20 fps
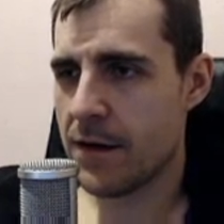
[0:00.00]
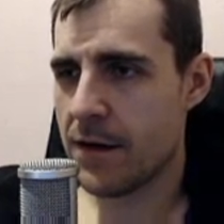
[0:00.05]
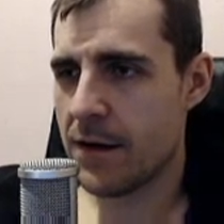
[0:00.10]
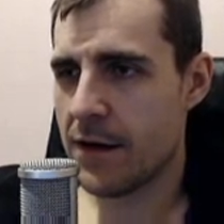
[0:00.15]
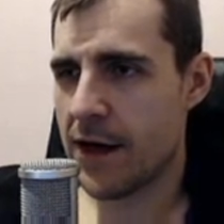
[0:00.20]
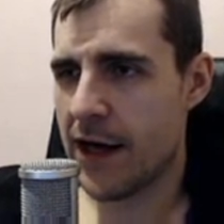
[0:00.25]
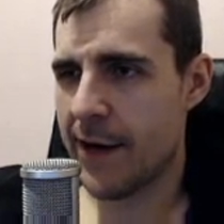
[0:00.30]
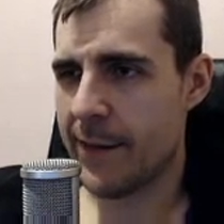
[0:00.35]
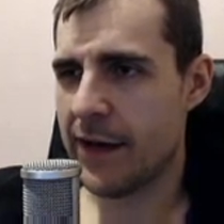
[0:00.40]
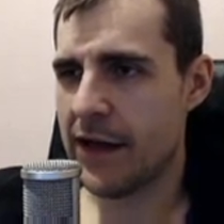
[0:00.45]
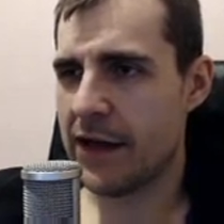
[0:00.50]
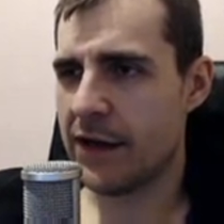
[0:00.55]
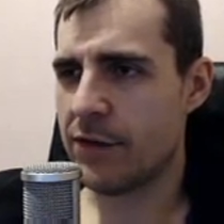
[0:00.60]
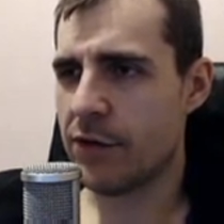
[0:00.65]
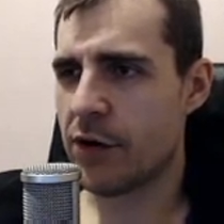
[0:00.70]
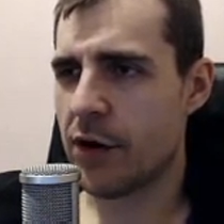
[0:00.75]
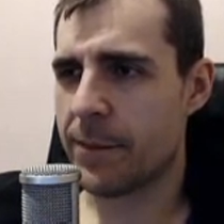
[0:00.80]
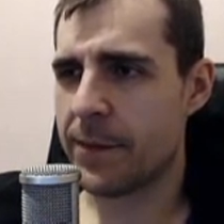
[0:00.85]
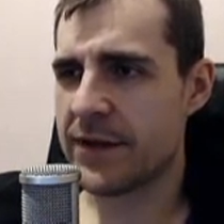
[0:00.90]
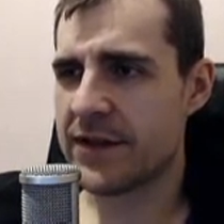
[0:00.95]
I mean, in
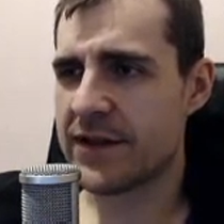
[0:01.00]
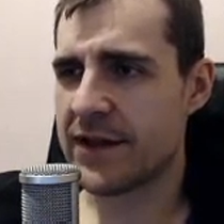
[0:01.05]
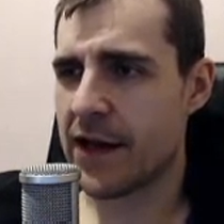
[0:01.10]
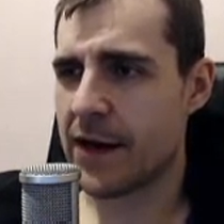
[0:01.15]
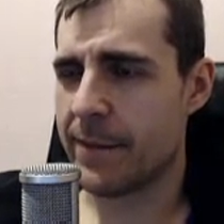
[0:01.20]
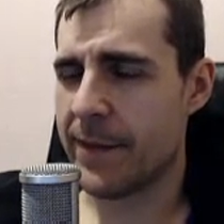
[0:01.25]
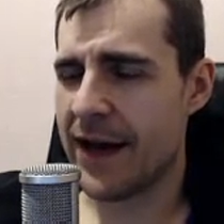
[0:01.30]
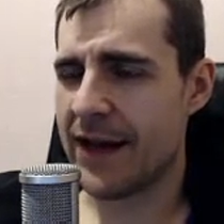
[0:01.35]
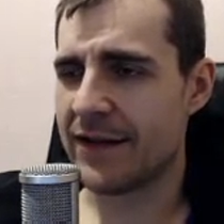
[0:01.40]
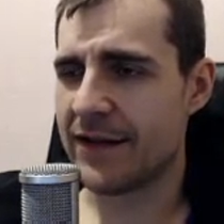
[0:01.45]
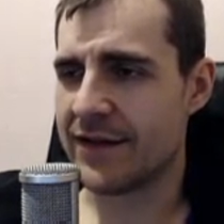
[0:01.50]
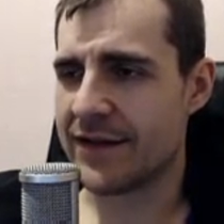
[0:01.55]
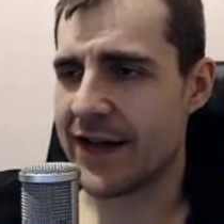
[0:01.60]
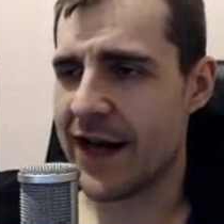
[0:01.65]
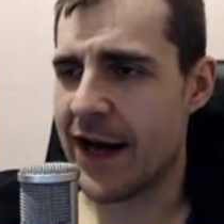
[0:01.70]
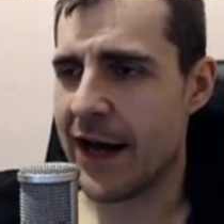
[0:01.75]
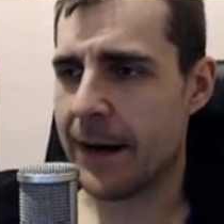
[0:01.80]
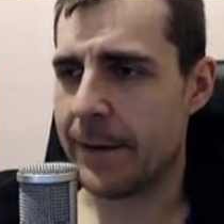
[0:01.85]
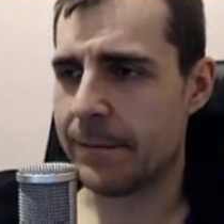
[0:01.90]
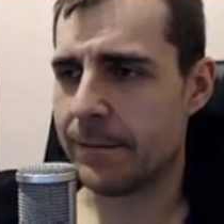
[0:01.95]
Europe it's not a bad
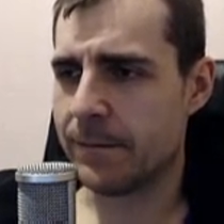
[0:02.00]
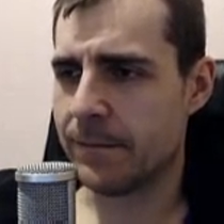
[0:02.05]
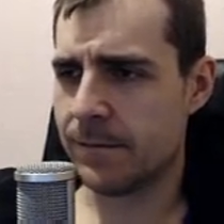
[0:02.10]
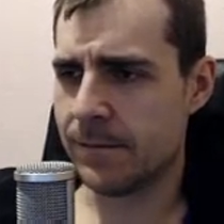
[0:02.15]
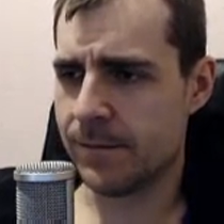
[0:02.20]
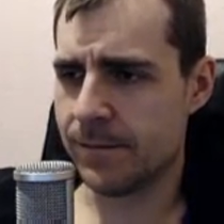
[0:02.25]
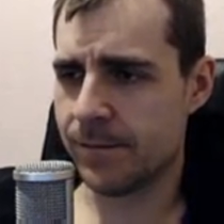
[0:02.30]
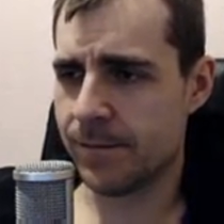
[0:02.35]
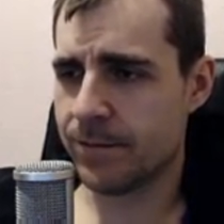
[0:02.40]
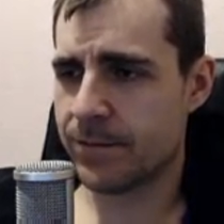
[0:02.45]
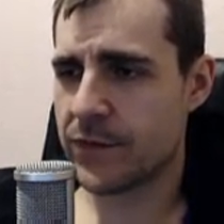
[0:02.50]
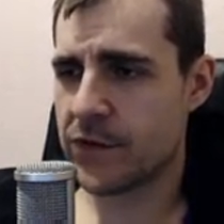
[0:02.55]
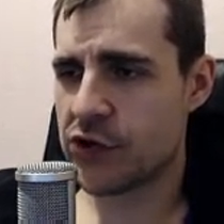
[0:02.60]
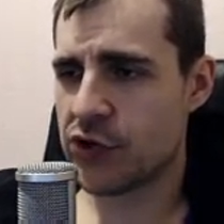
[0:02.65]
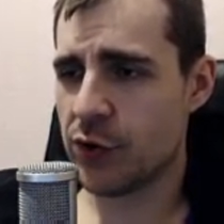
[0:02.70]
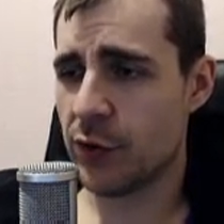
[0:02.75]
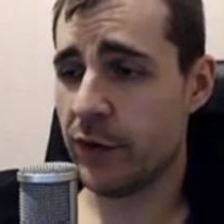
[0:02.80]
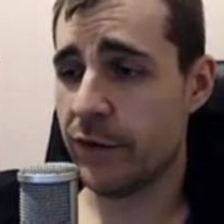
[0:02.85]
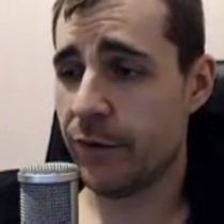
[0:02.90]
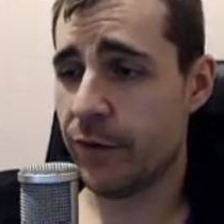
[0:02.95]
design.
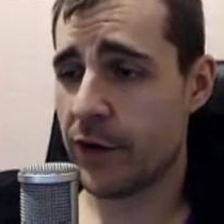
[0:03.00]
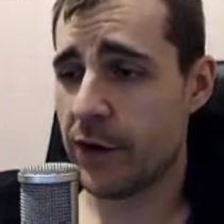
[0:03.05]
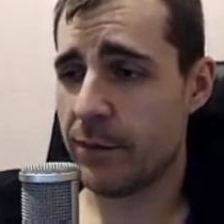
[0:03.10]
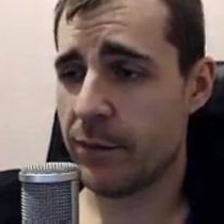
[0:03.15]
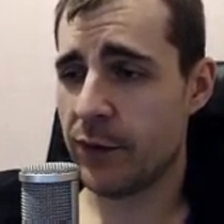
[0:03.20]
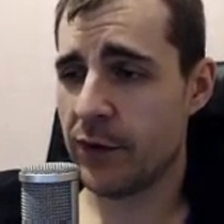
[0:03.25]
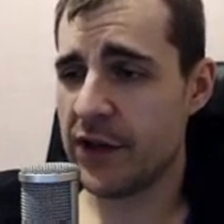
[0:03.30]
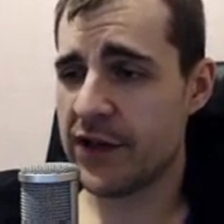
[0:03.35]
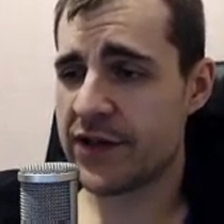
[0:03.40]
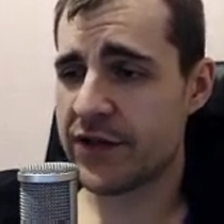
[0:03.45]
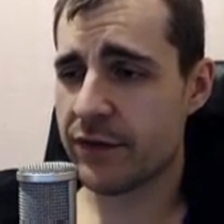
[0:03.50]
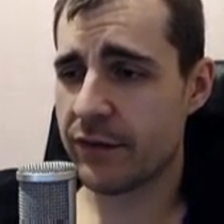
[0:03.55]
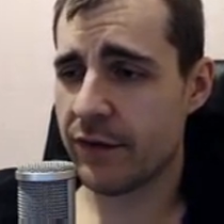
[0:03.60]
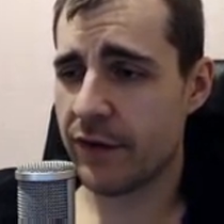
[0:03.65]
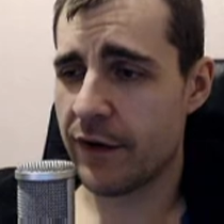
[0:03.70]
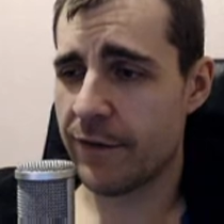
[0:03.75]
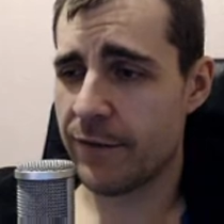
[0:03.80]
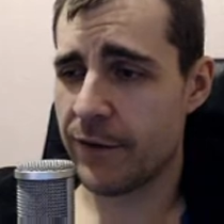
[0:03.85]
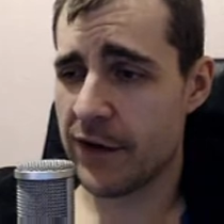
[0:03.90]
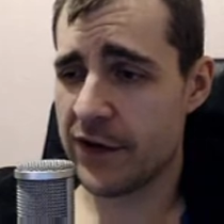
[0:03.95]
Shoot for a
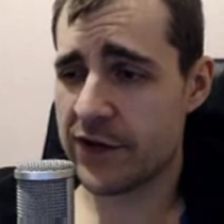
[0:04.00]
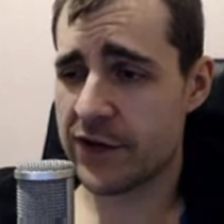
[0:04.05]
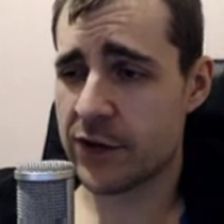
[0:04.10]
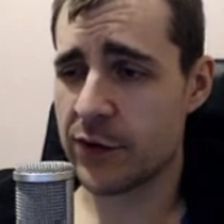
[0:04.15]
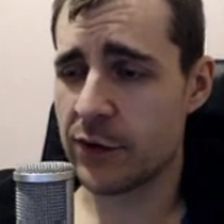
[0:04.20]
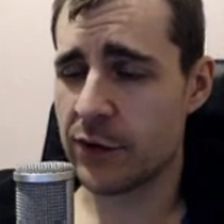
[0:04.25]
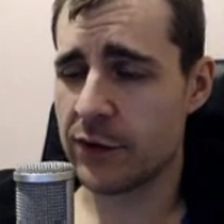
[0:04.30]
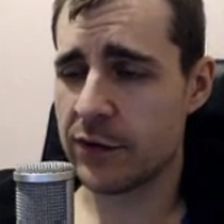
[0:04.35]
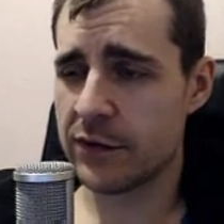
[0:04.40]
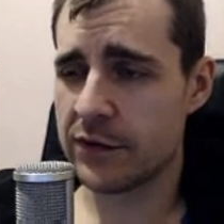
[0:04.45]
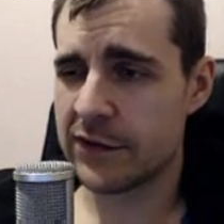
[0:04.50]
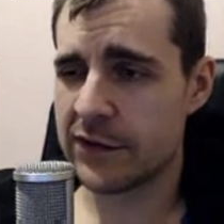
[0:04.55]
bully-free school.